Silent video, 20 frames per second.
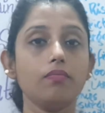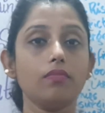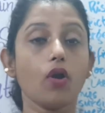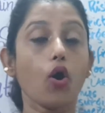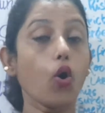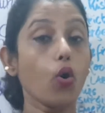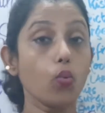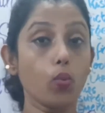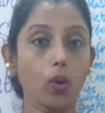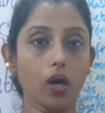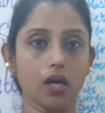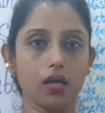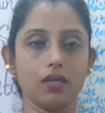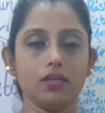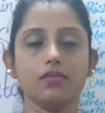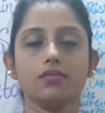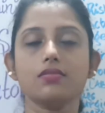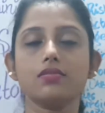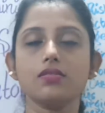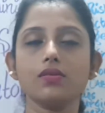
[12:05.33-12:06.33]
over.
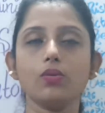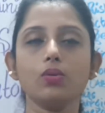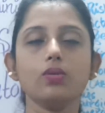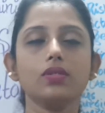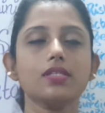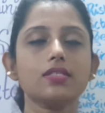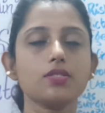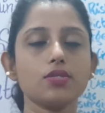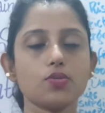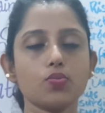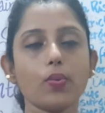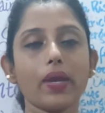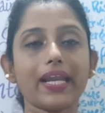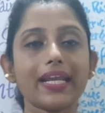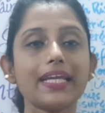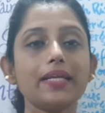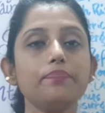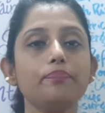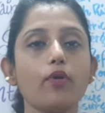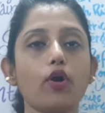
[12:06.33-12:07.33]
So this is
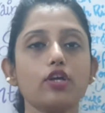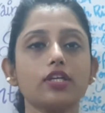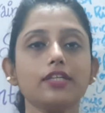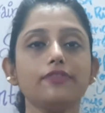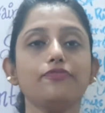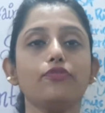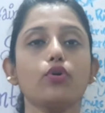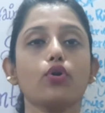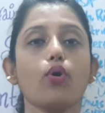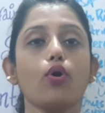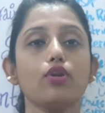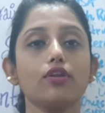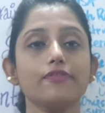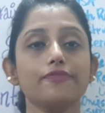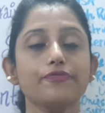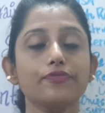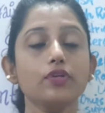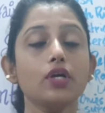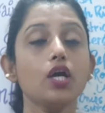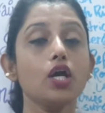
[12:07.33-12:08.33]
very important for all of
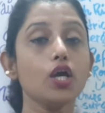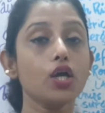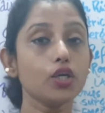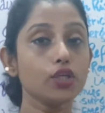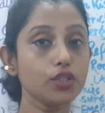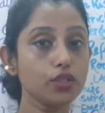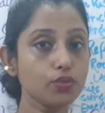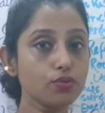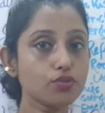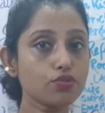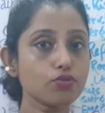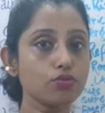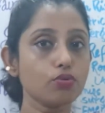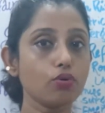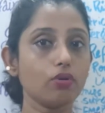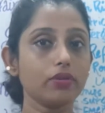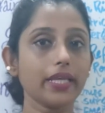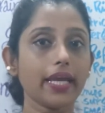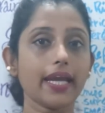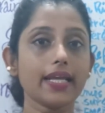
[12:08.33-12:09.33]
you to
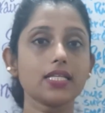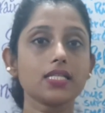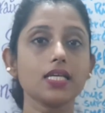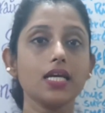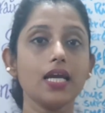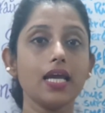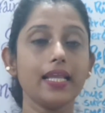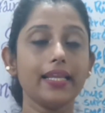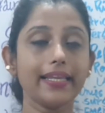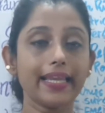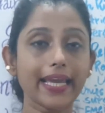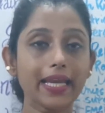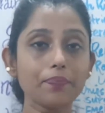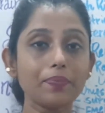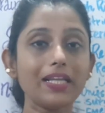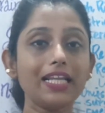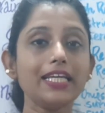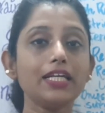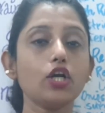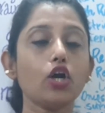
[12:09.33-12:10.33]
know that
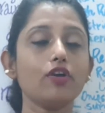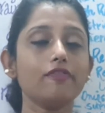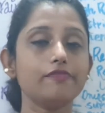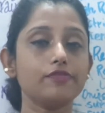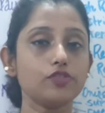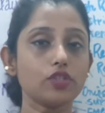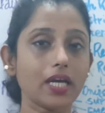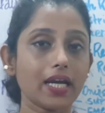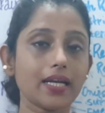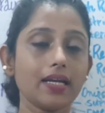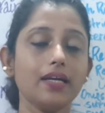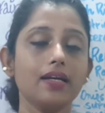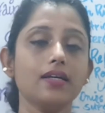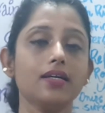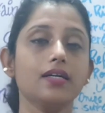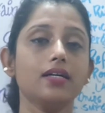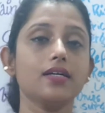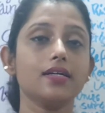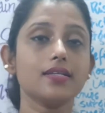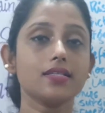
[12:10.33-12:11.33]
labeling of drug
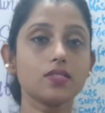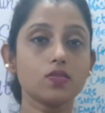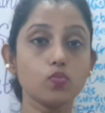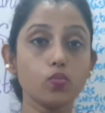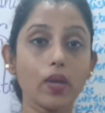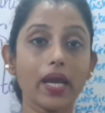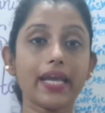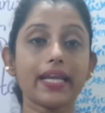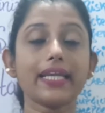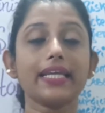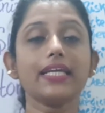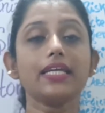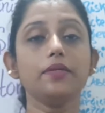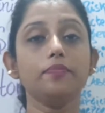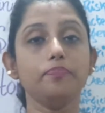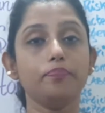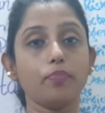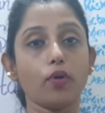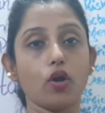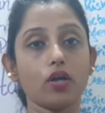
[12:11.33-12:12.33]
is very
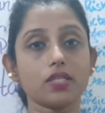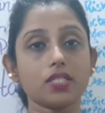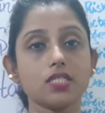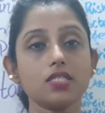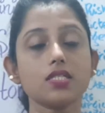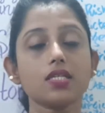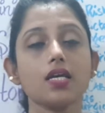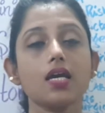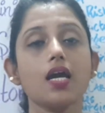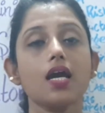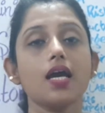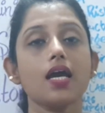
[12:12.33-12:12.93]
important.